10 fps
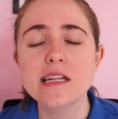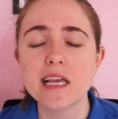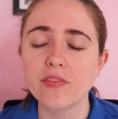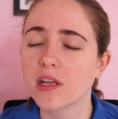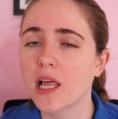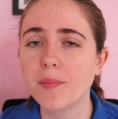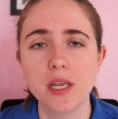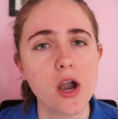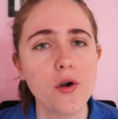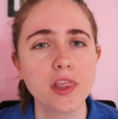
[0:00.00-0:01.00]
definitely let me
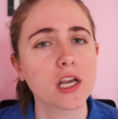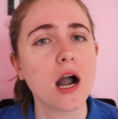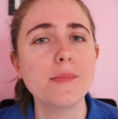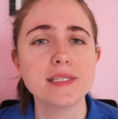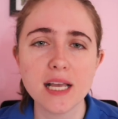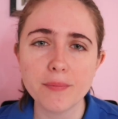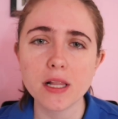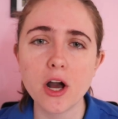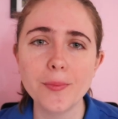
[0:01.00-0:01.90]
know in the comments down below.